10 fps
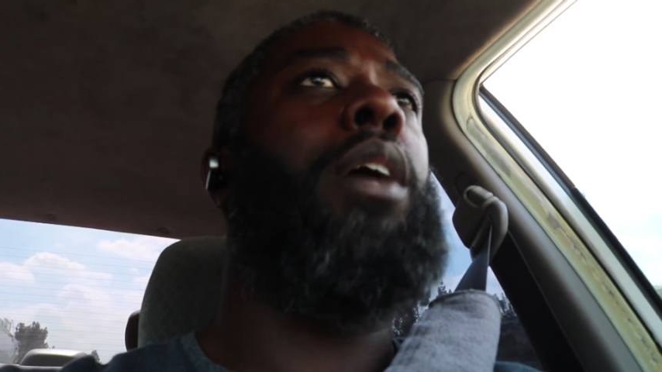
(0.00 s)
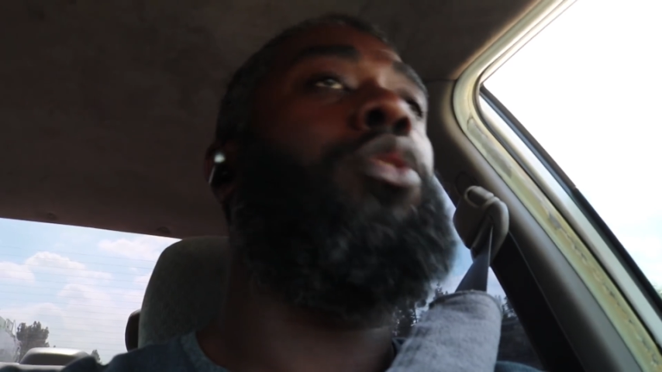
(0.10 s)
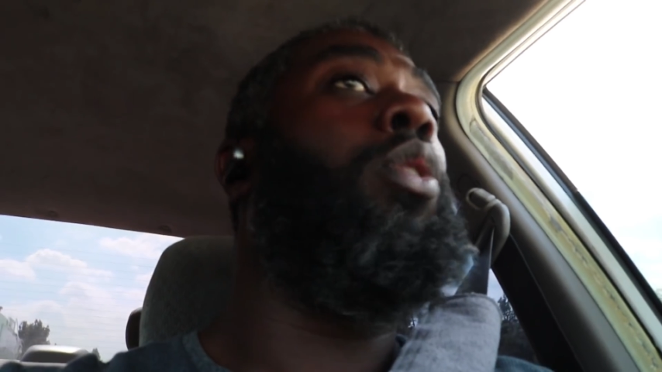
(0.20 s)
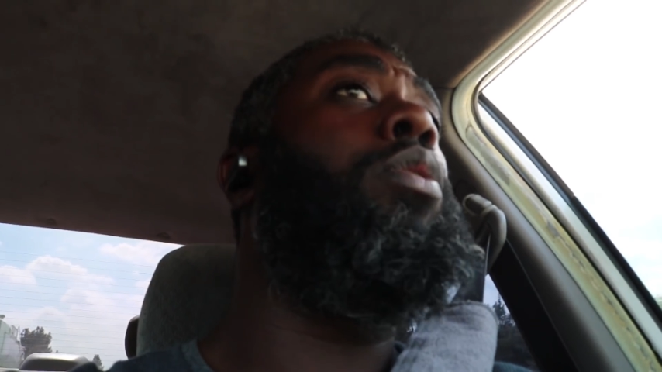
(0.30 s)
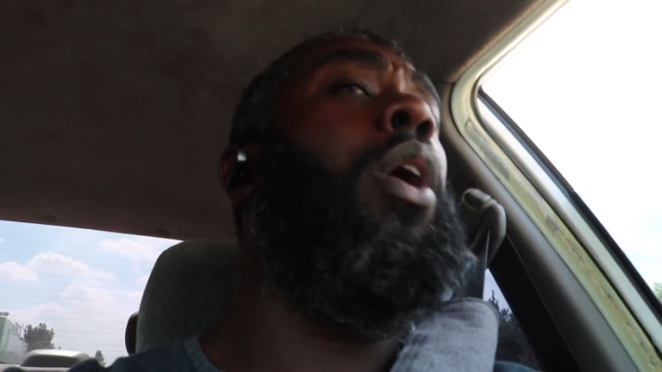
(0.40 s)

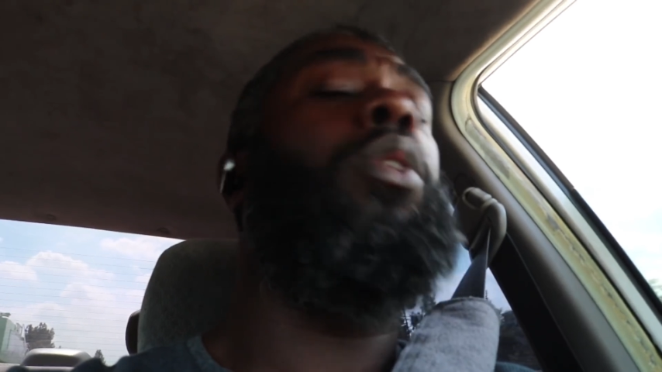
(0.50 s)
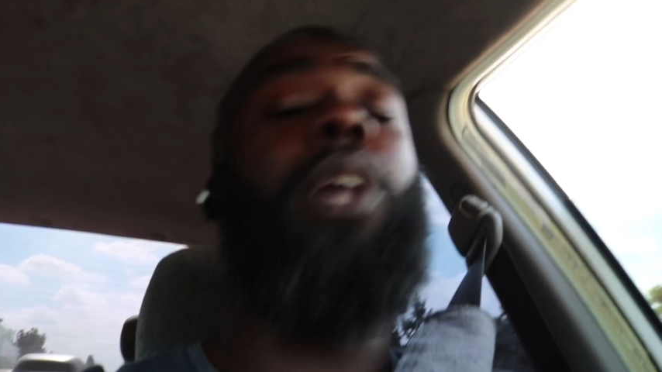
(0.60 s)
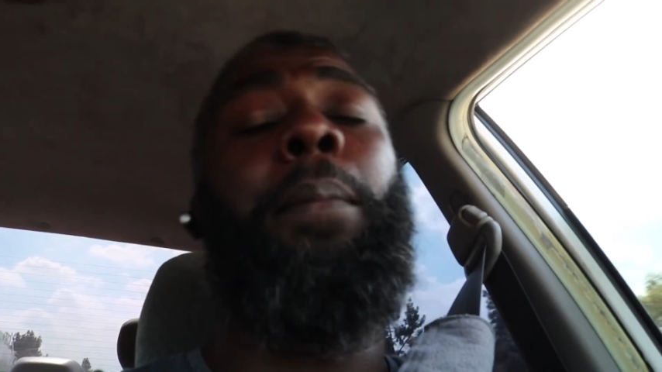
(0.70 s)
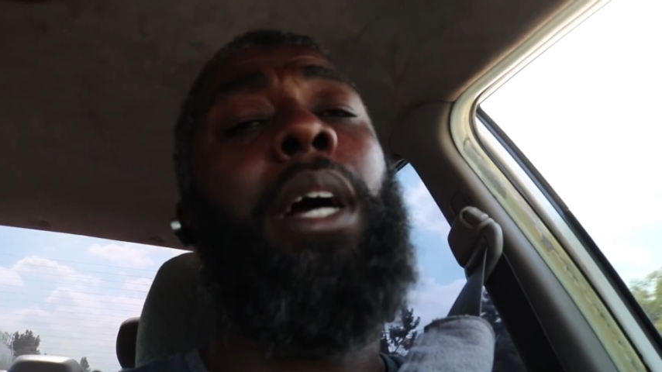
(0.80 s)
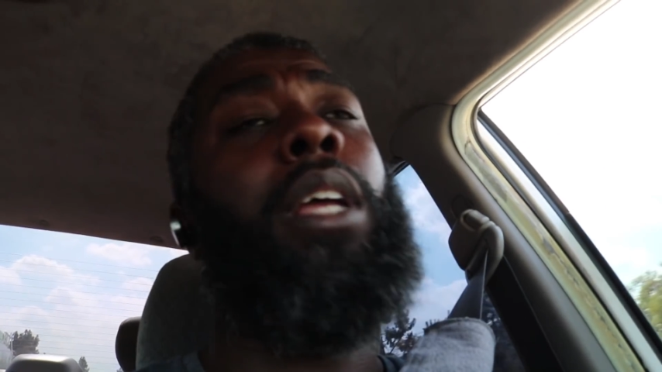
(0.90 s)
So who knows,
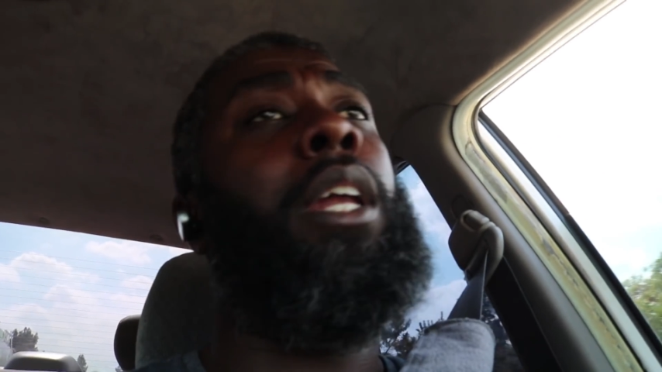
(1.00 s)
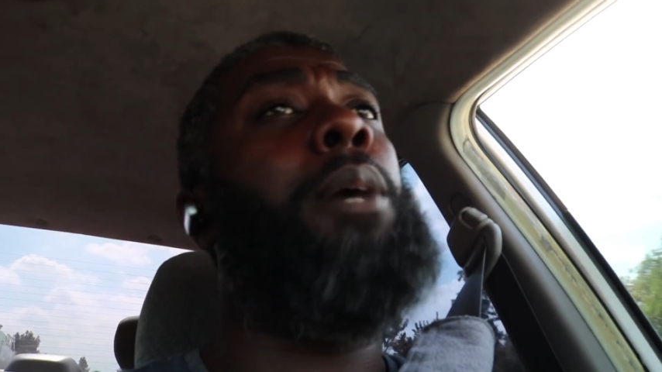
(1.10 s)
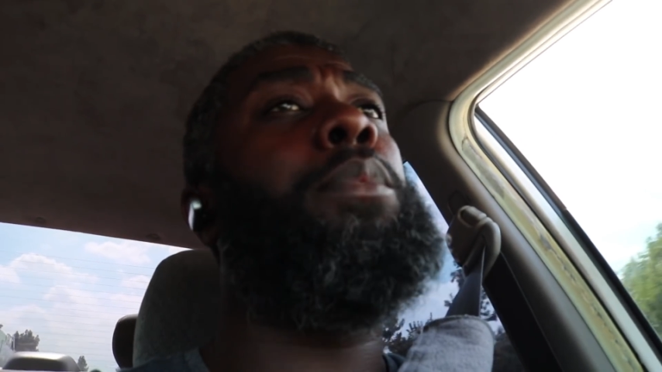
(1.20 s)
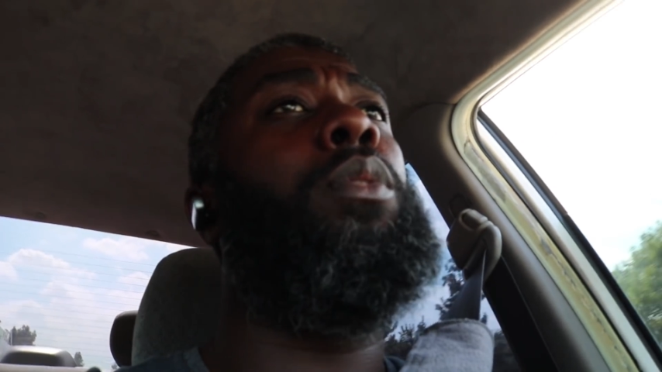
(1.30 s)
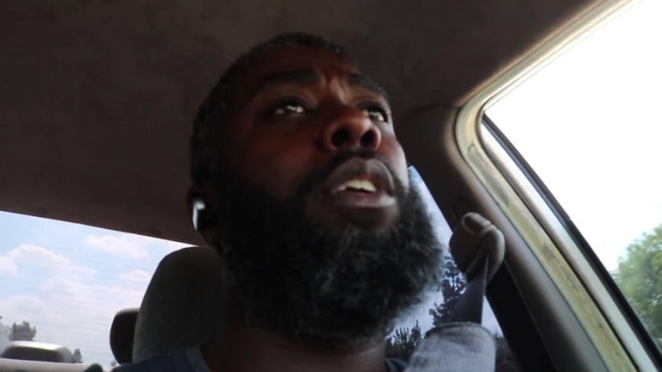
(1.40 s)
I might end
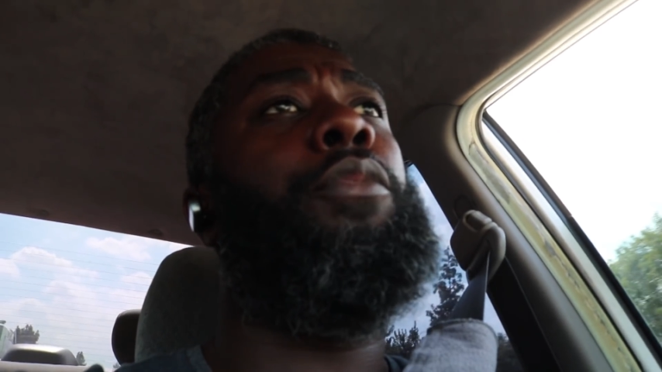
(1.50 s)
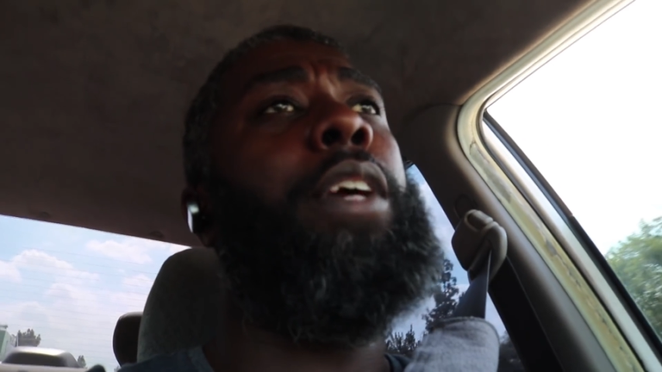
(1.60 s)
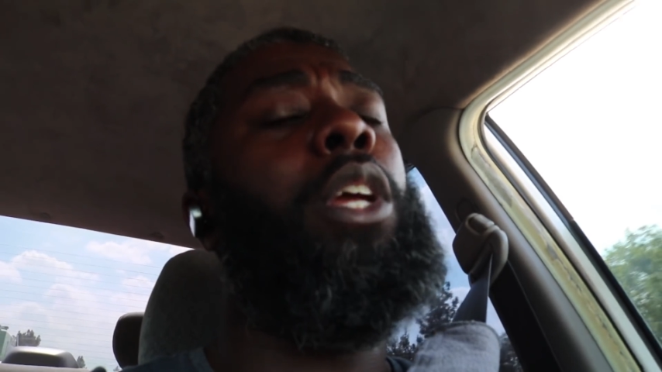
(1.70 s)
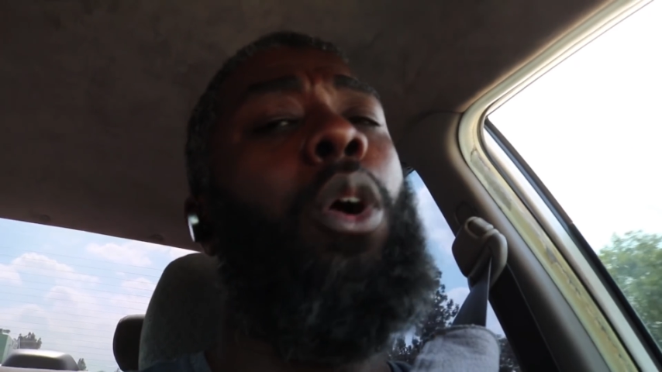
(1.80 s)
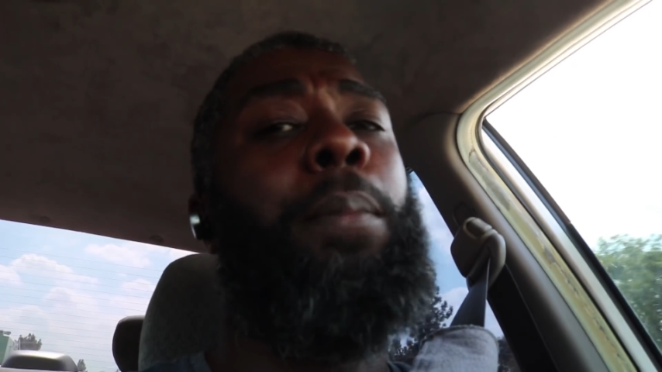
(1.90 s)
up doing a
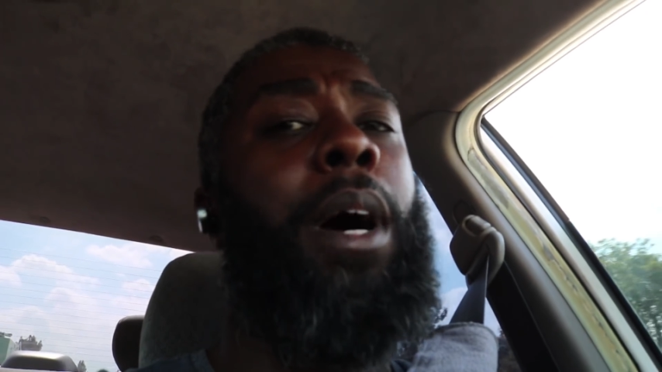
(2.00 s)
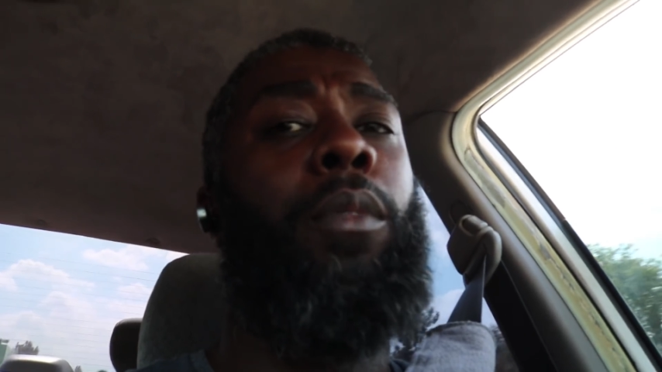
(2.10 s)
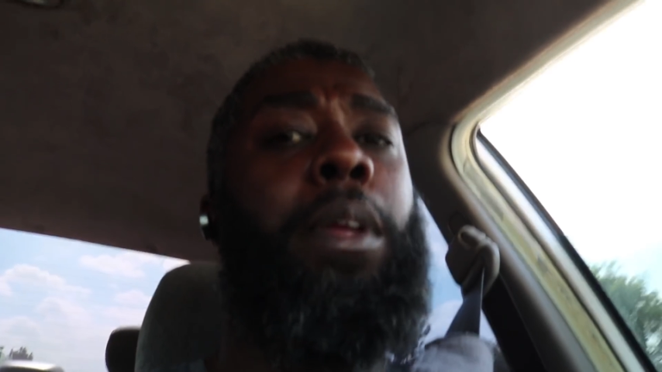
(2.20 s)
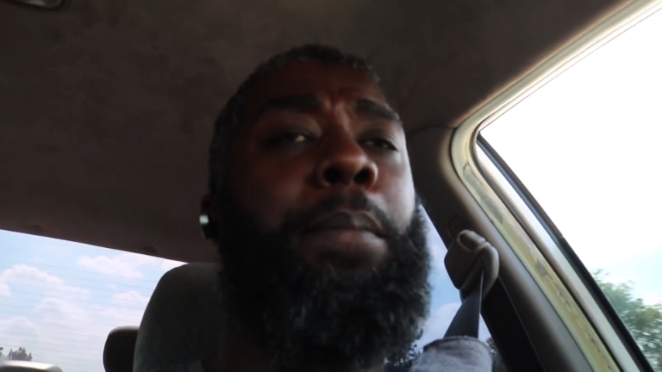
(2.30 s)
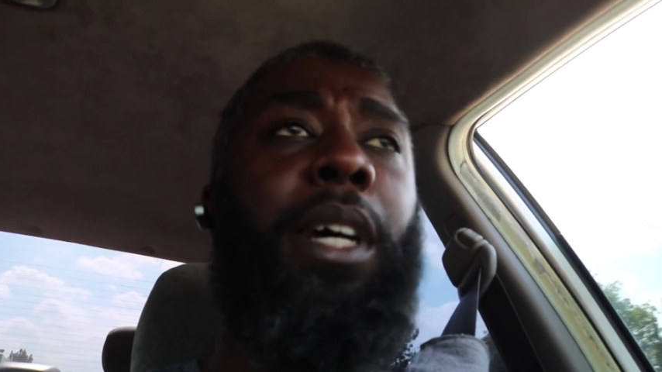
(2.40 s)
video
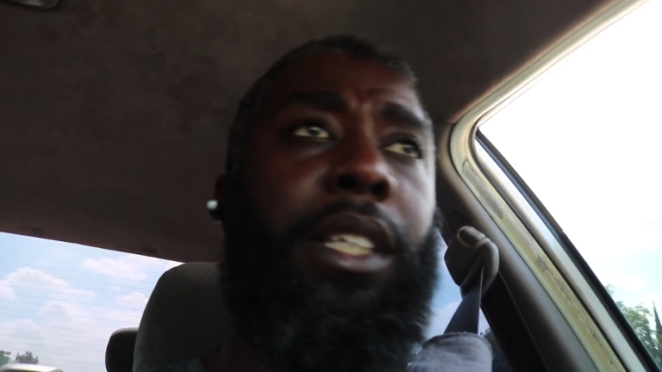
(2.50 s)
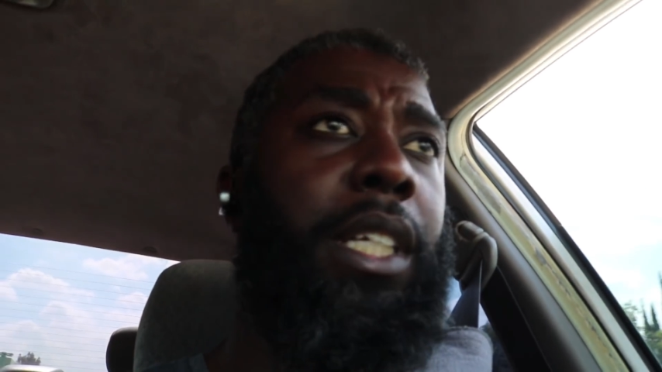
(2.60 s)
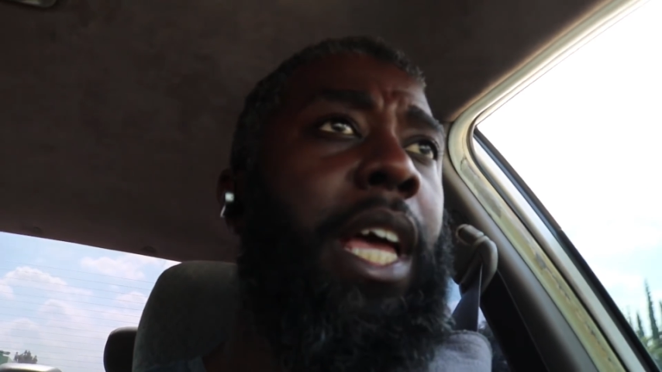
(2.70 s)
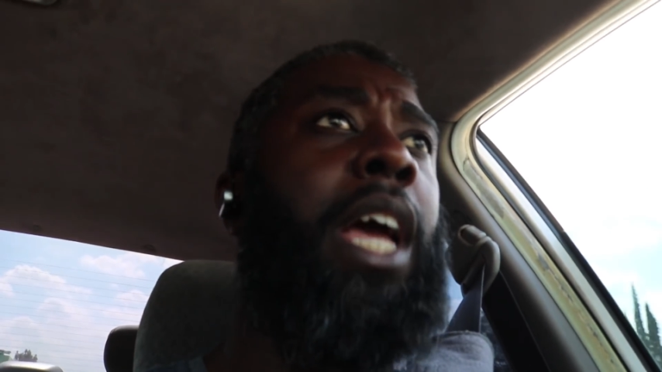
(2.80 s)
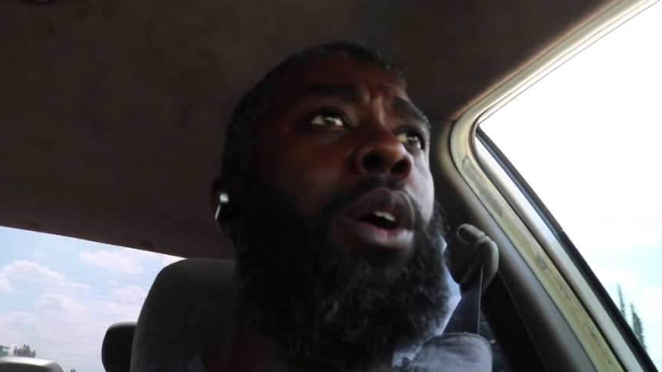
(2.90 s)
about
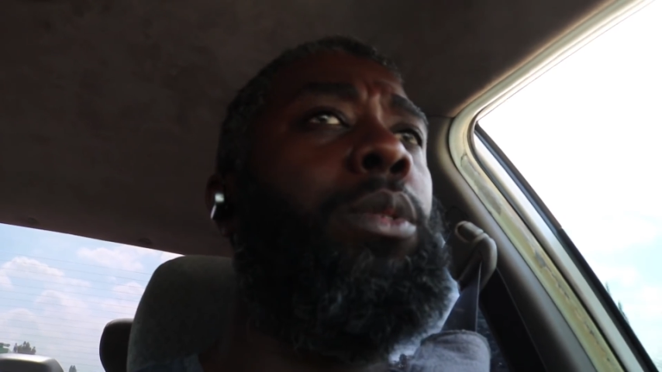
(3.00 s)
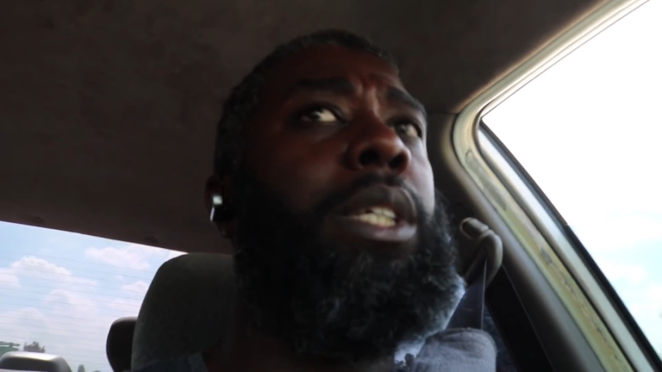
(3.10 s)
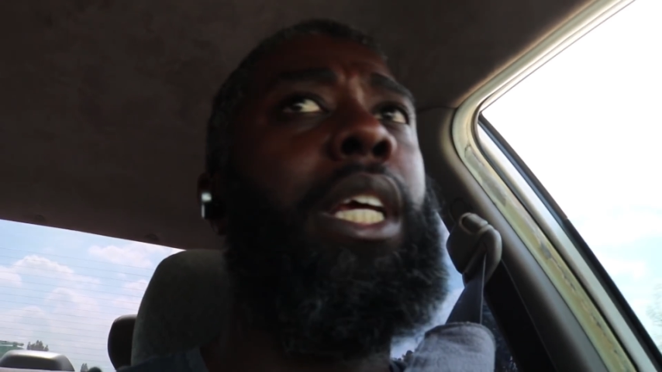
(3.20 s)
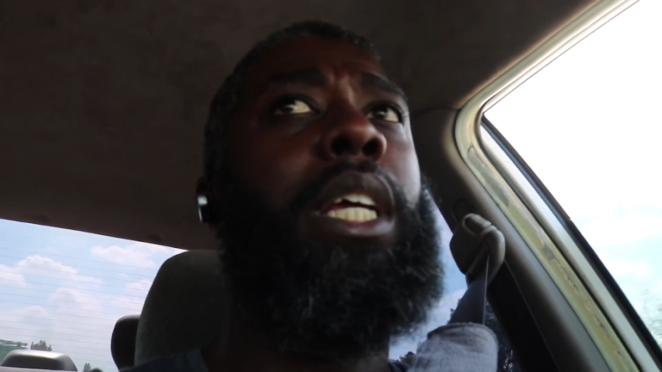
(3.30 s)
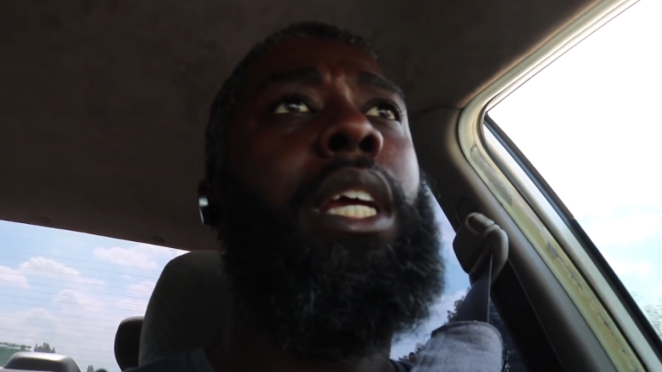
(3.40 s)
rebuilding the
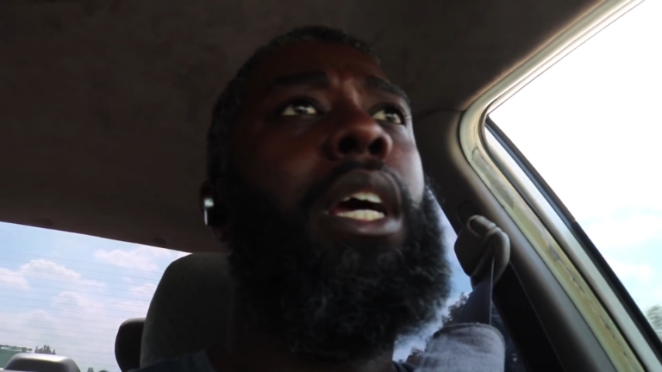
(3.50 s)
AOD.